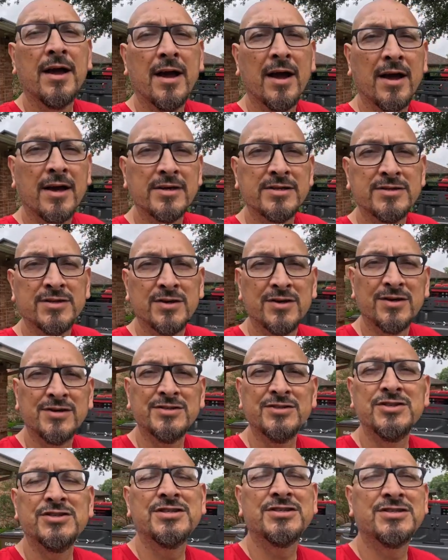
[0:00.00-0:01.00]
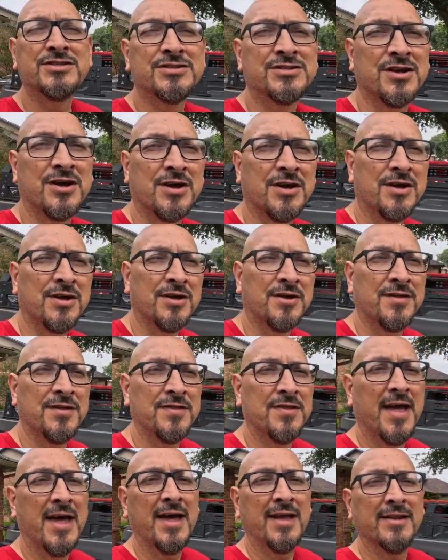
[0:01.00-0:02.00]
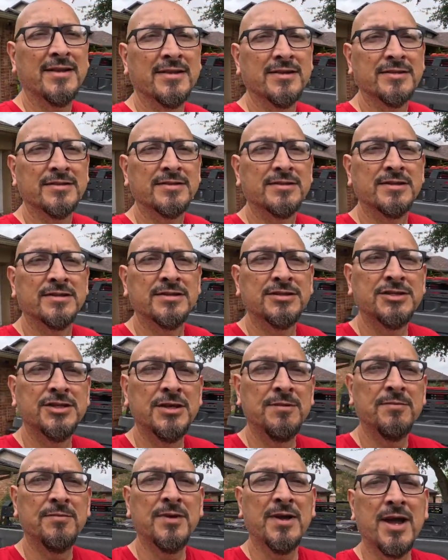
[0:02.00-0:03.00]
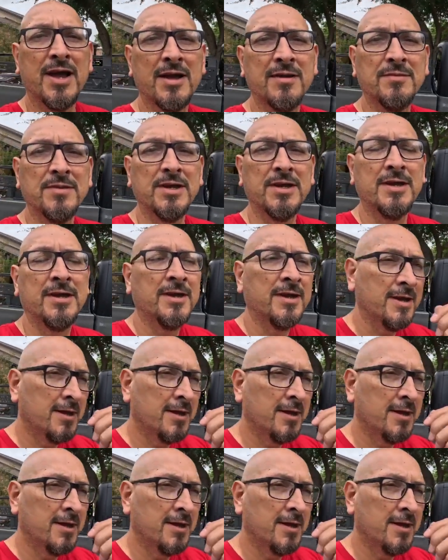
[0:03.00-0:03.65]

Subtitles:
Alright, so as you just saw, that is the Jeep behind me,